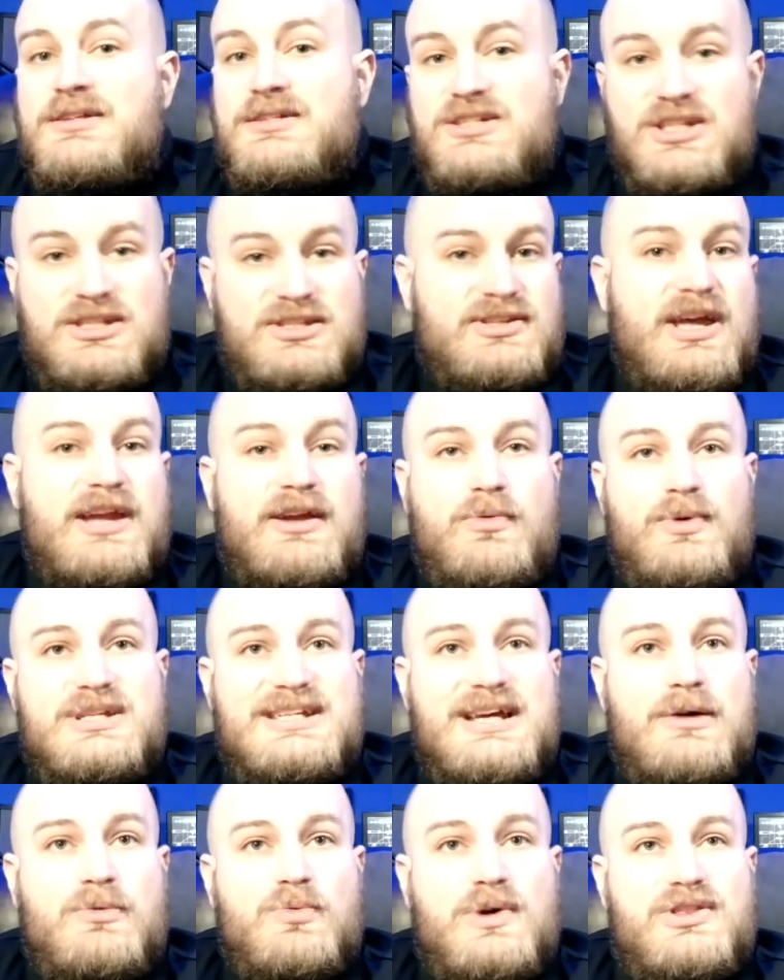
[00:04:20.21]
just like we
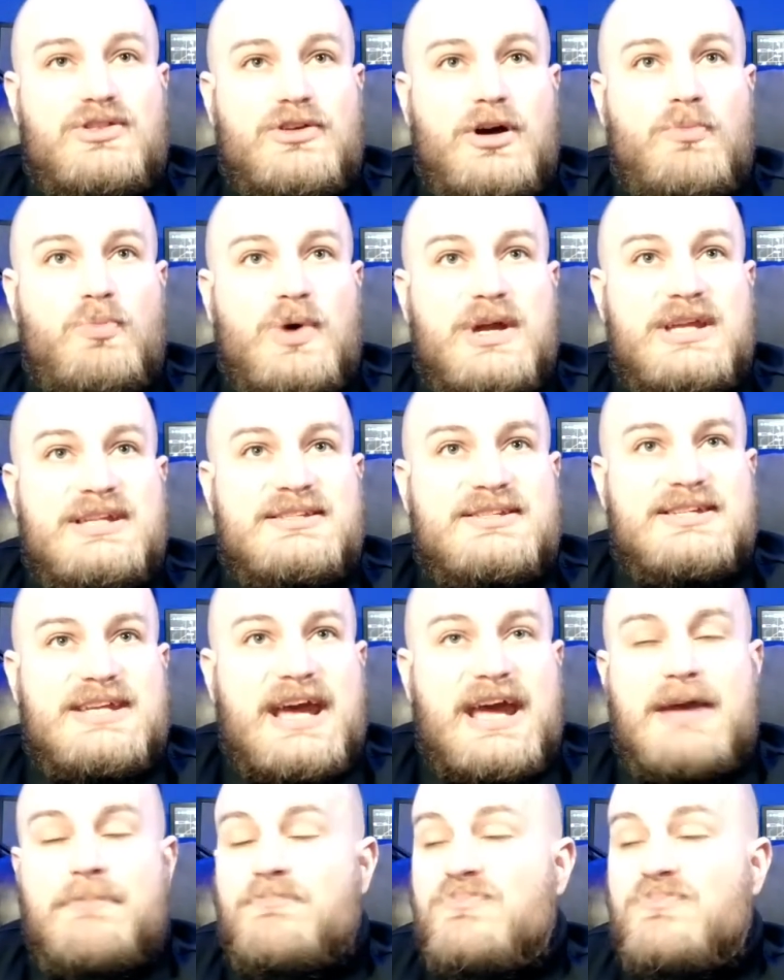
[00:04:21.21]
dealt with on
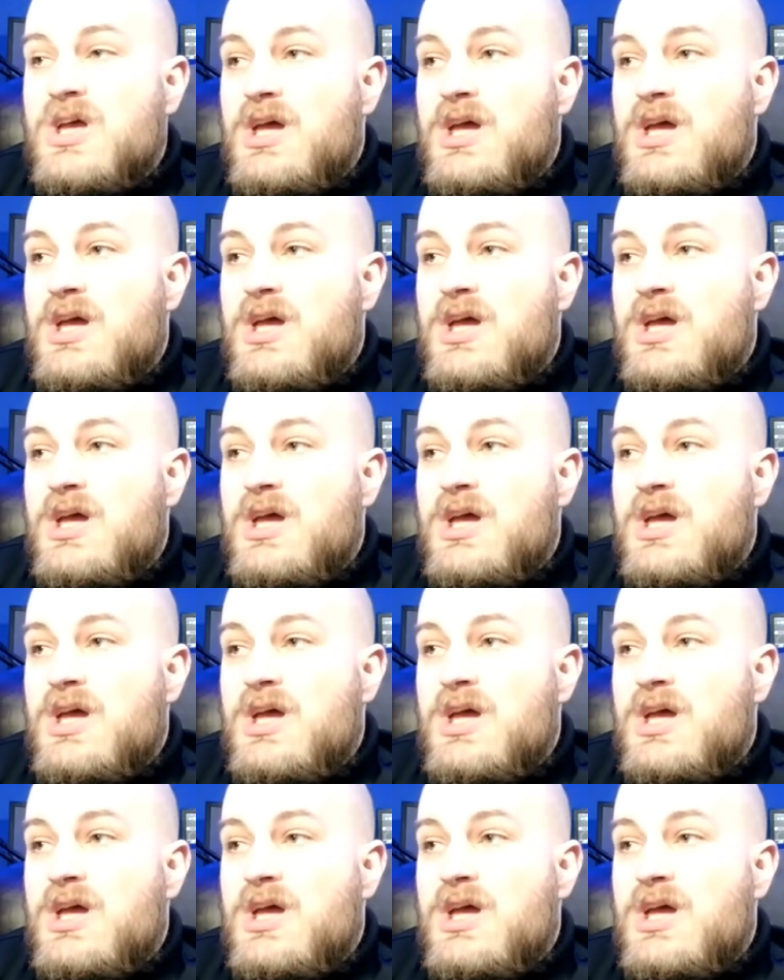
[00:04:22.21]
Wednesday.